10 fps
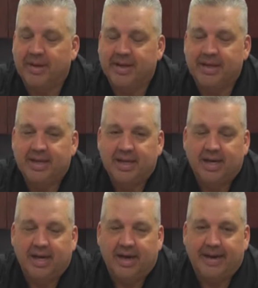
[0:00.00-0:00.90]
We didn't,
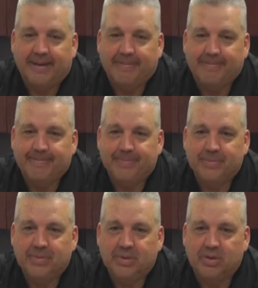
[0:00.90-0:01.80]

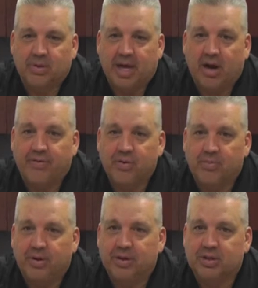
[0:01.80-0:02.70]
got off to
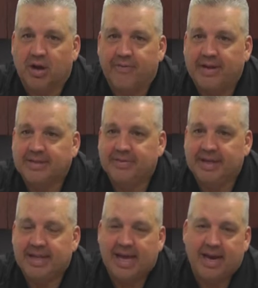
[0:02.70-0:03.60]
a pretty good start
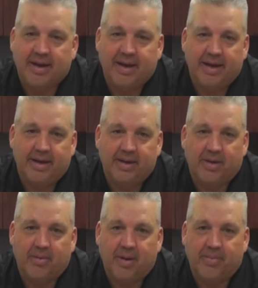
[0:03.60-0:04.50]
offensively, and had
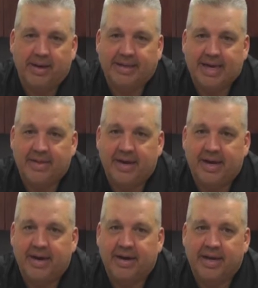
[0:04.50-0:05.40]
a breakdown
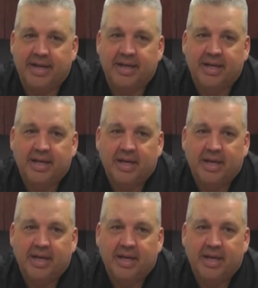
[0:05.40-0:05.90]
there, and then